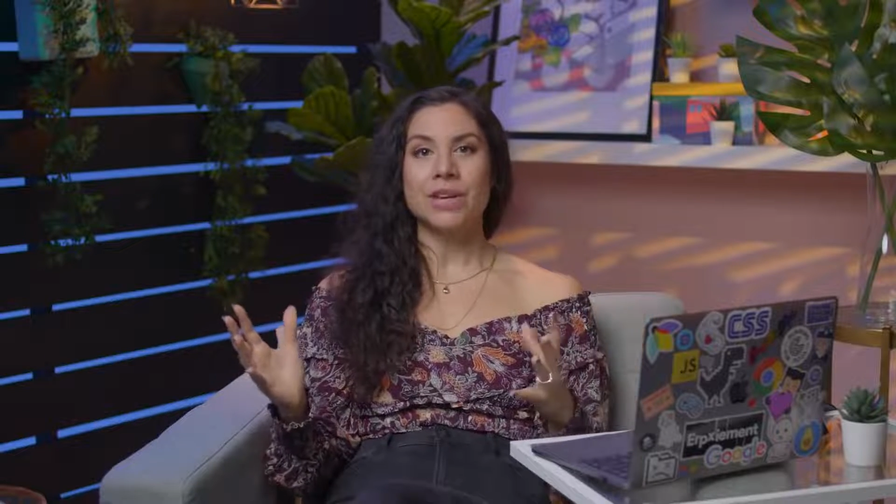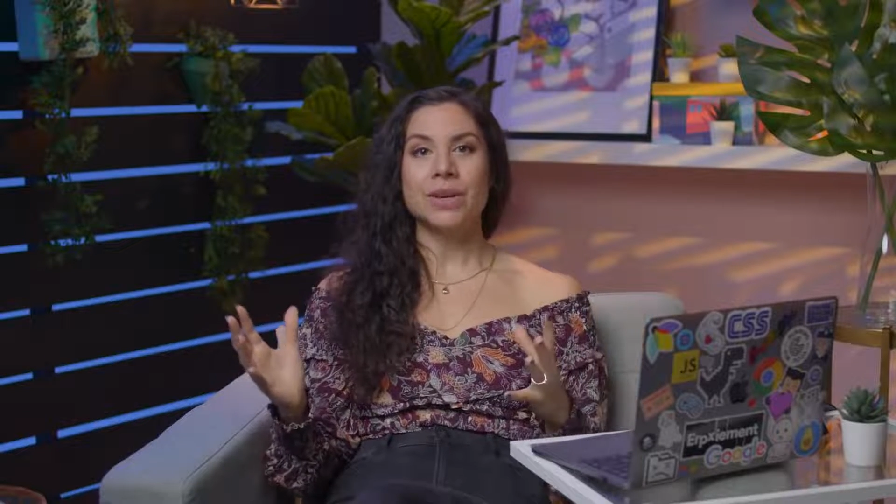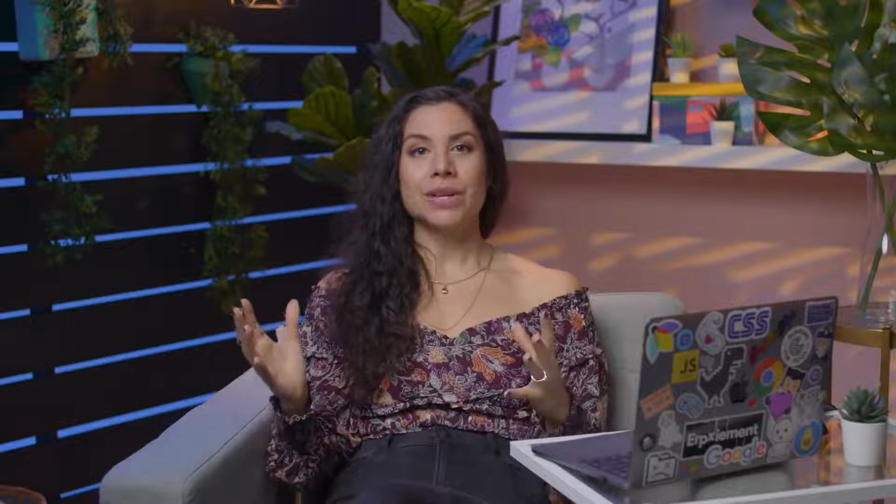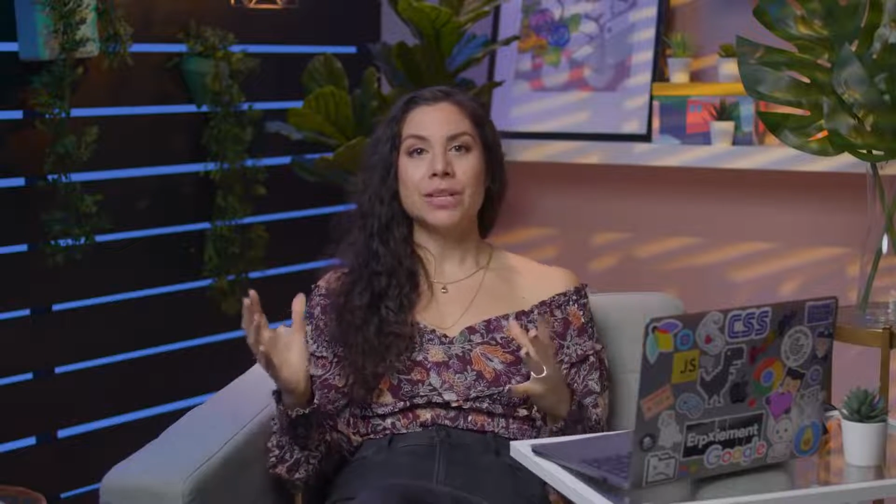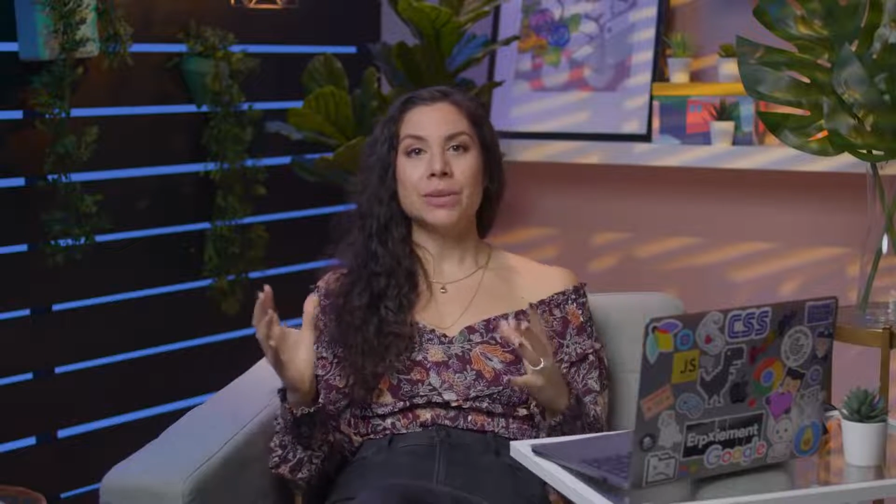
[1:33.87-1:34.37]

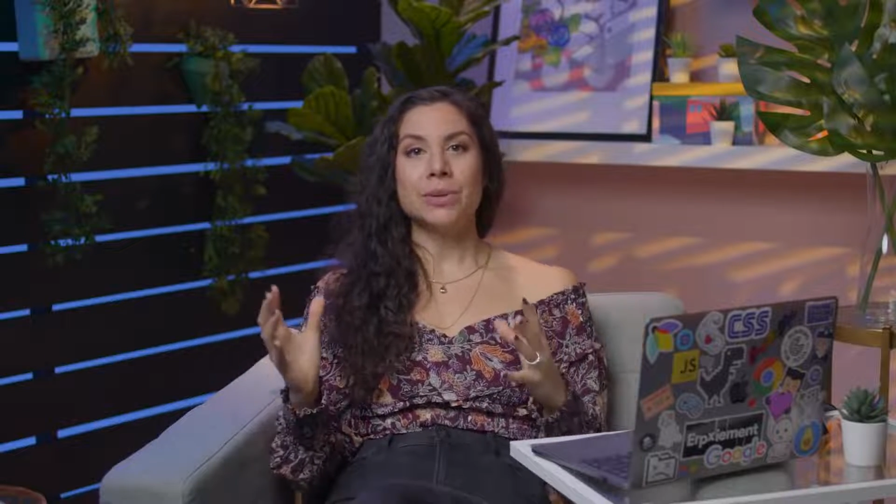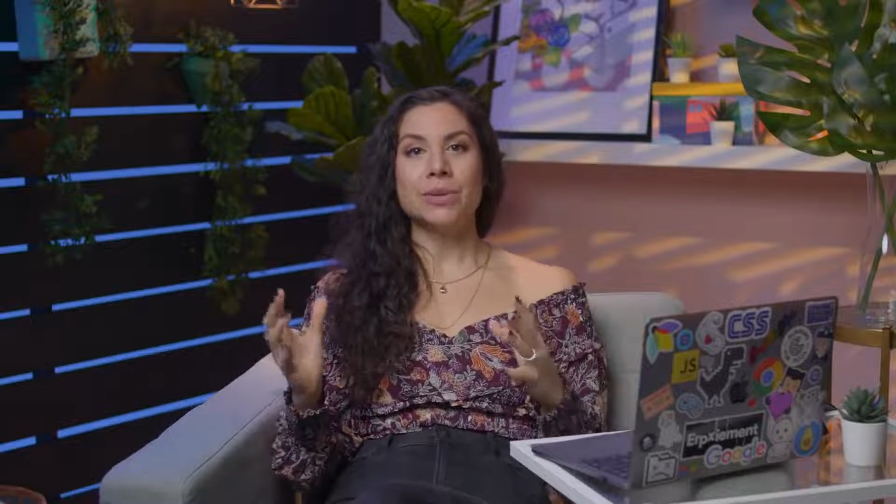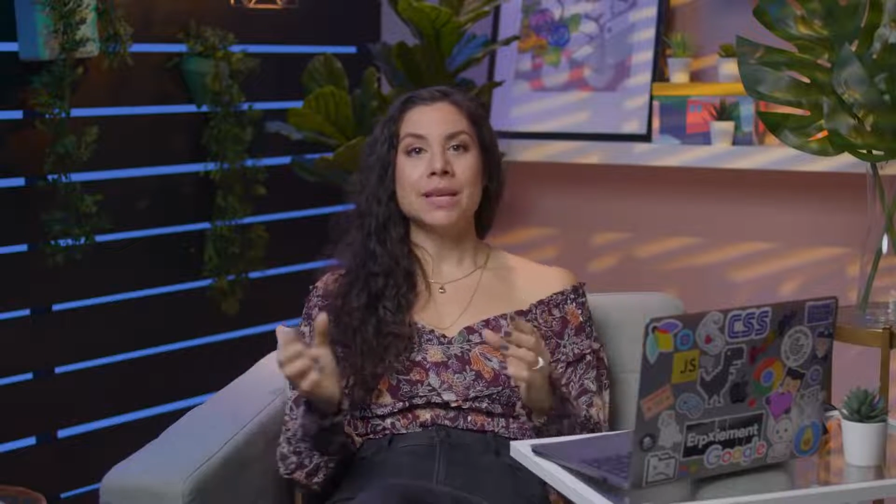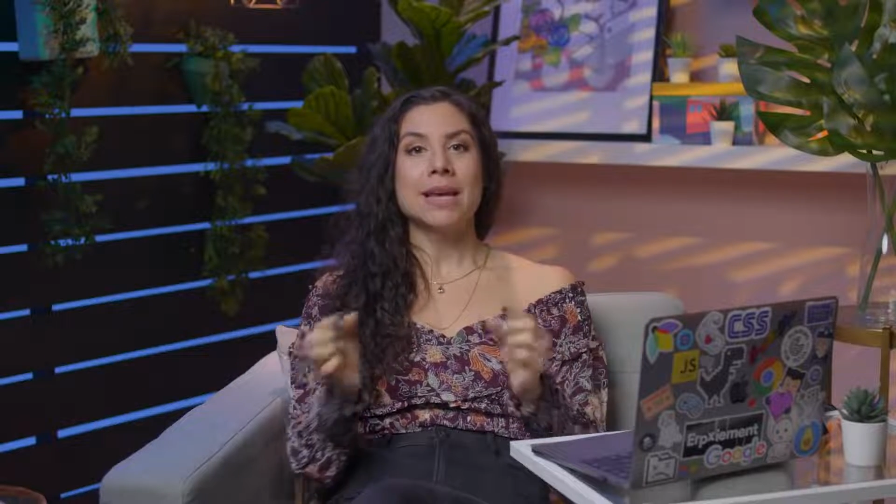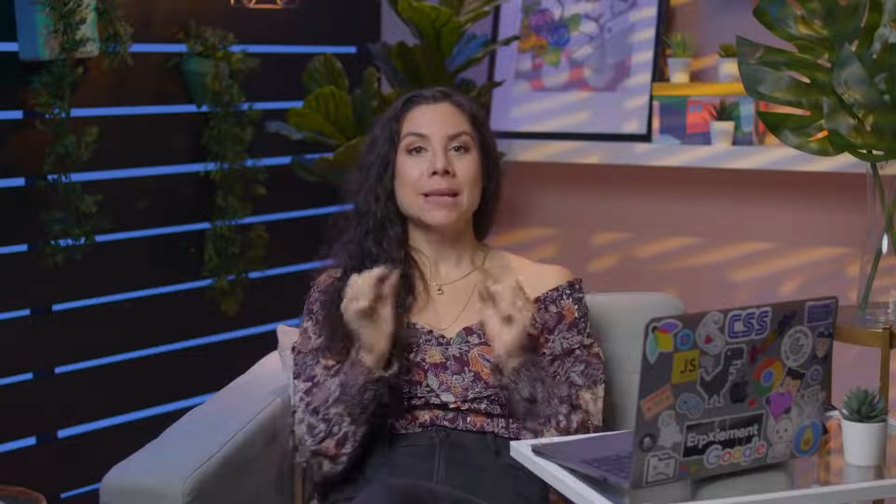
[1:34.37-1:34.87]
you can
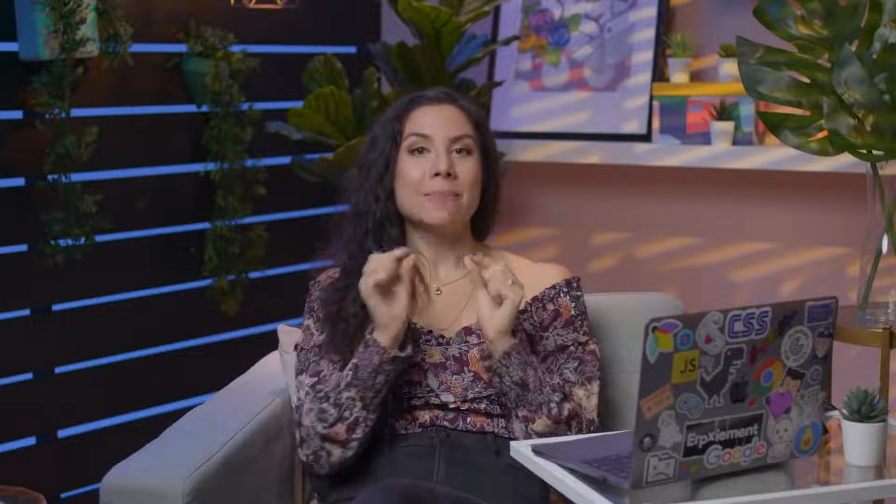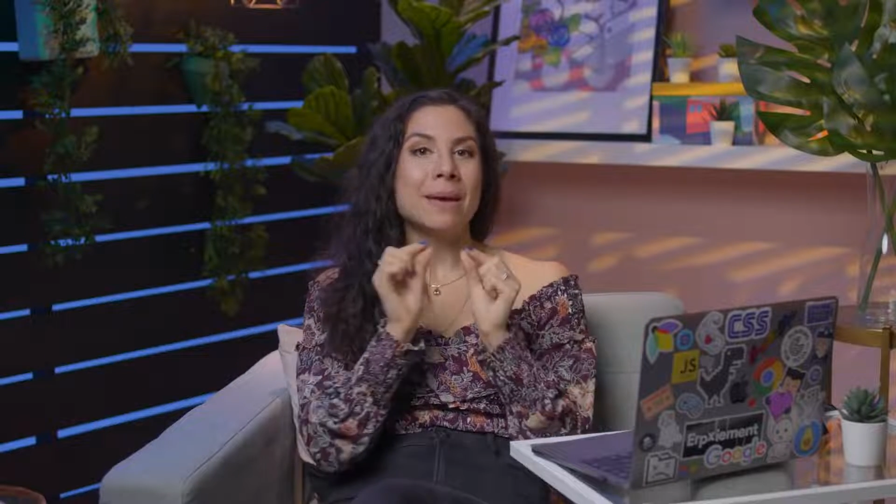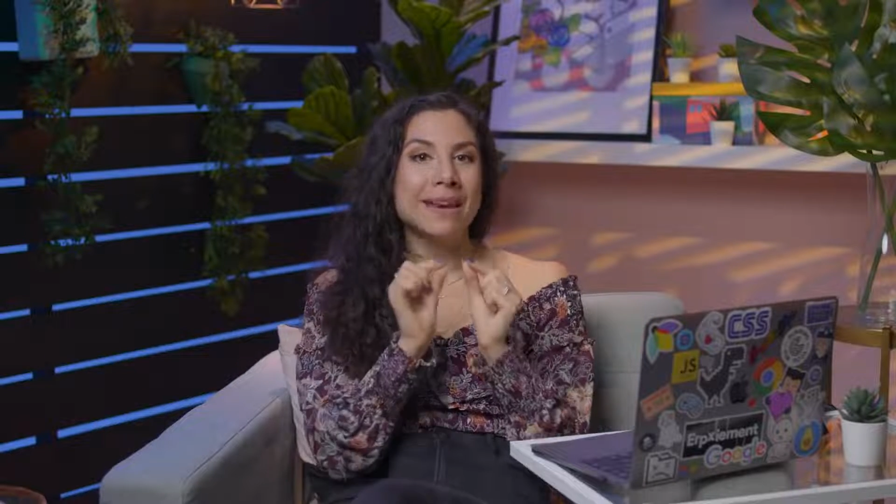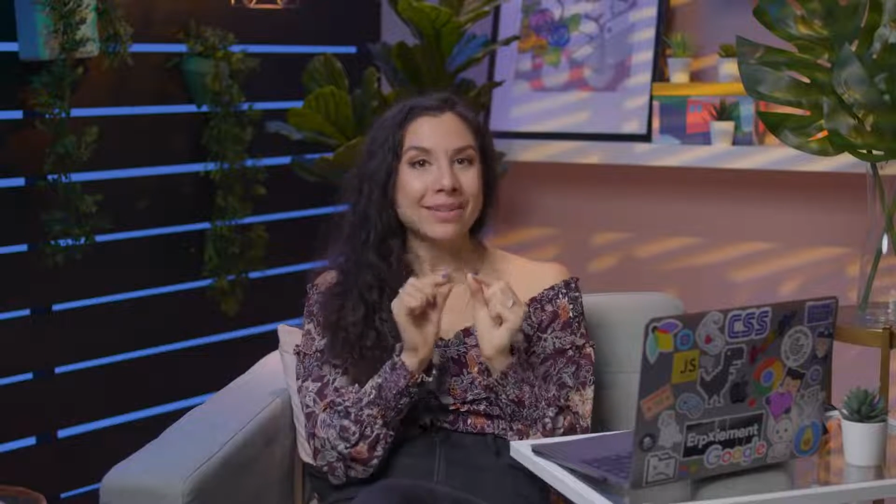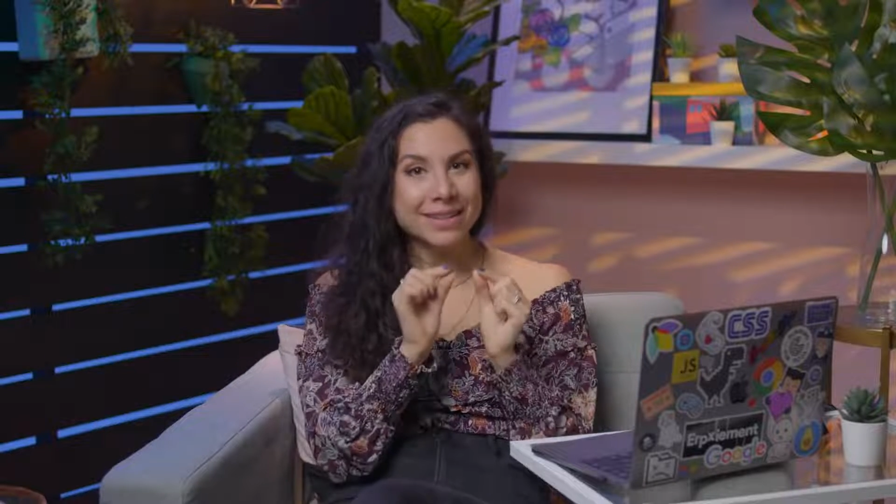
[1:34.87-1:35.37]
use the
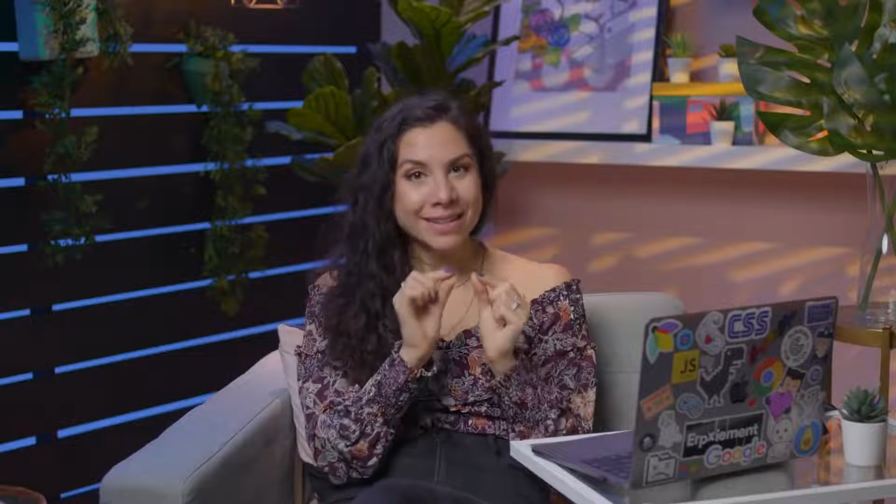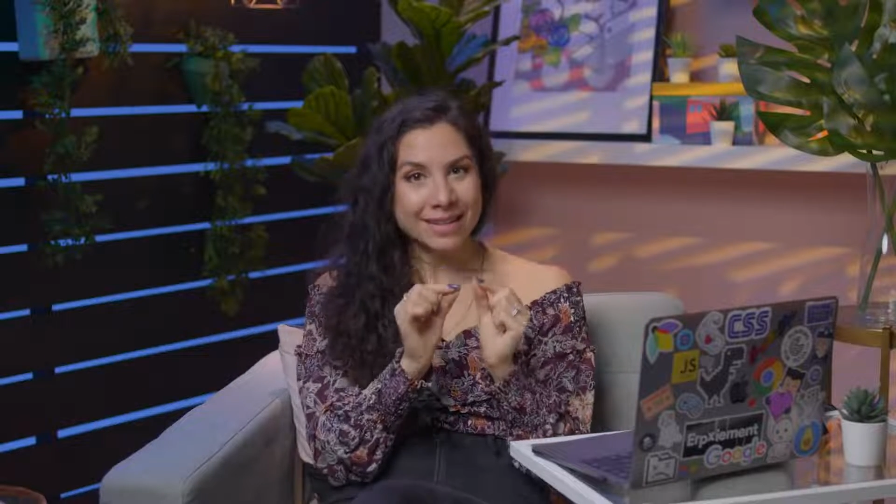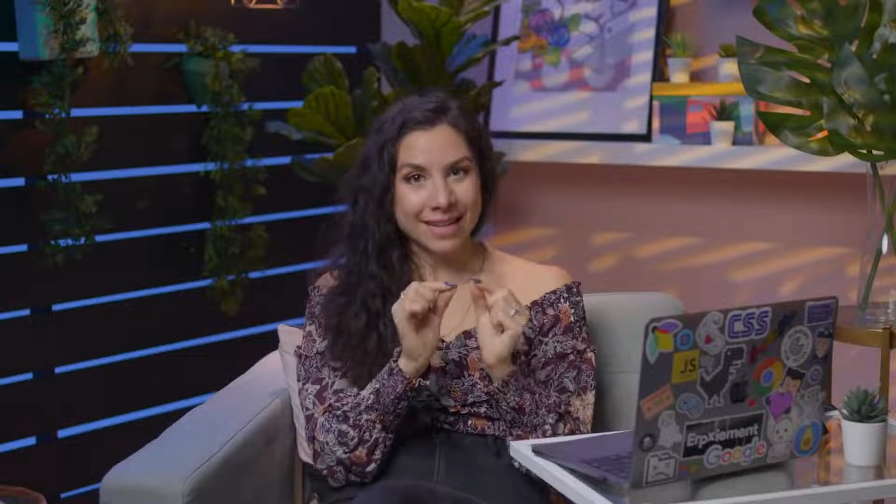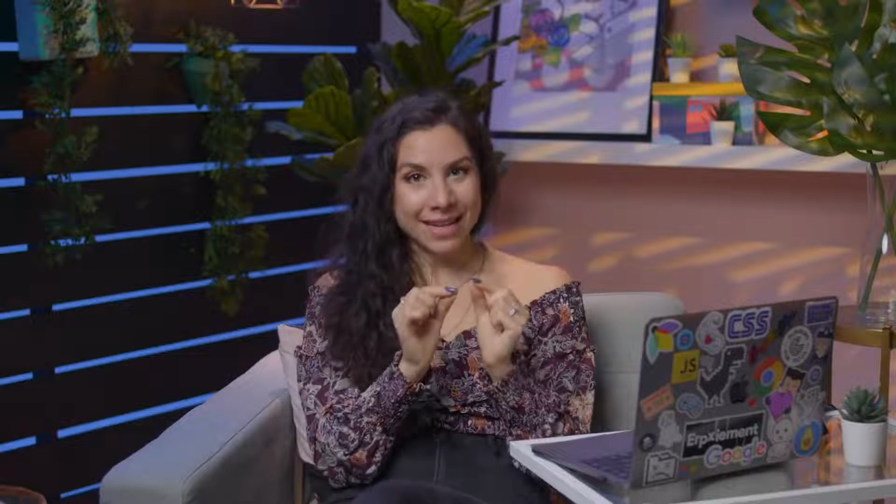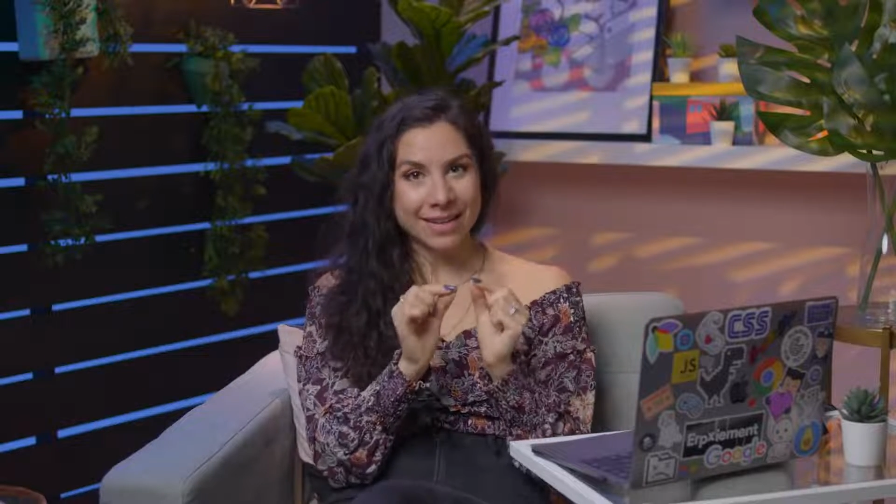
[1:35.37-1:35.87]
parent
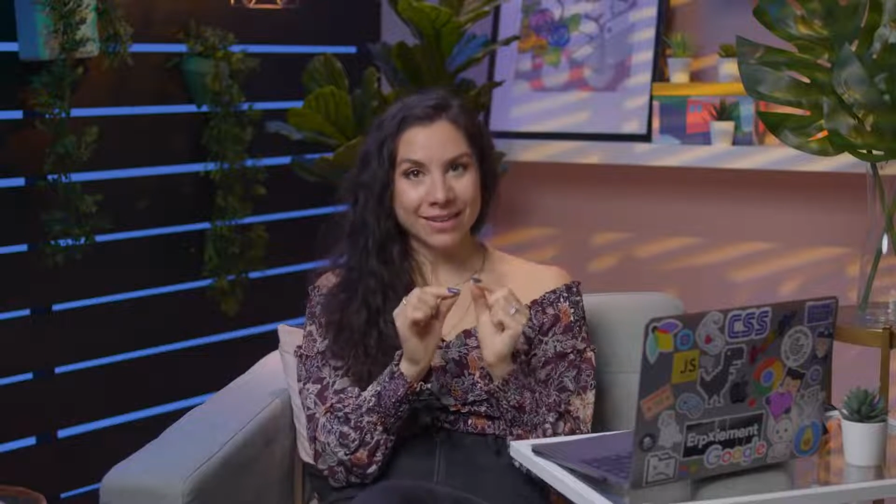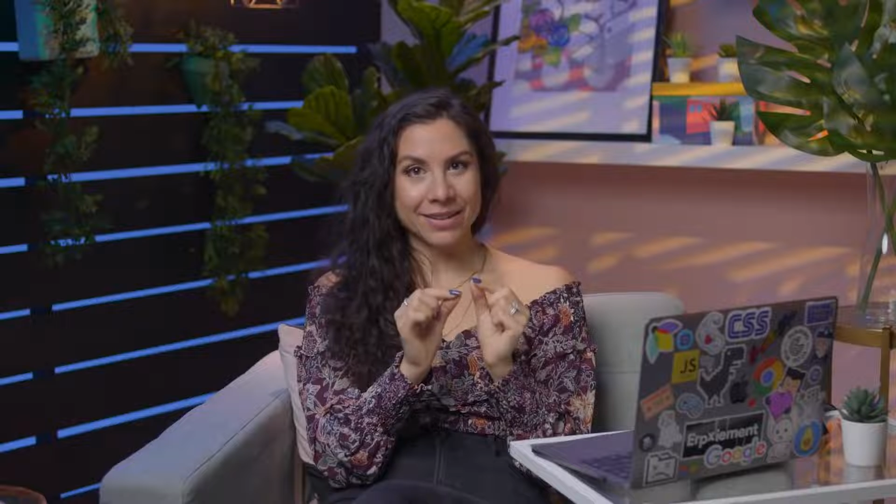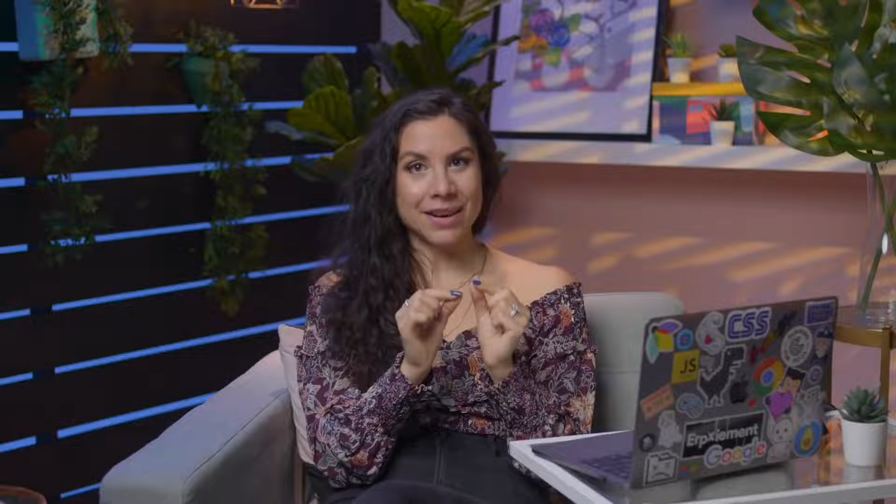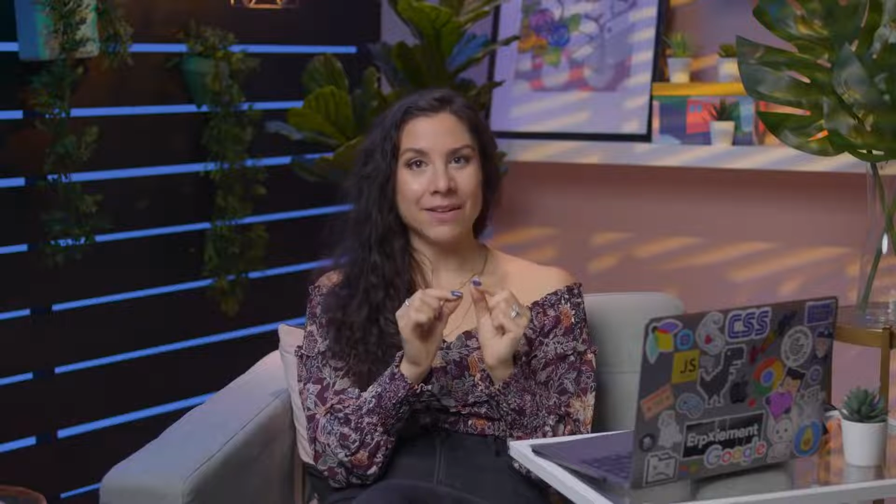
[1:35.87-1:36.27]
container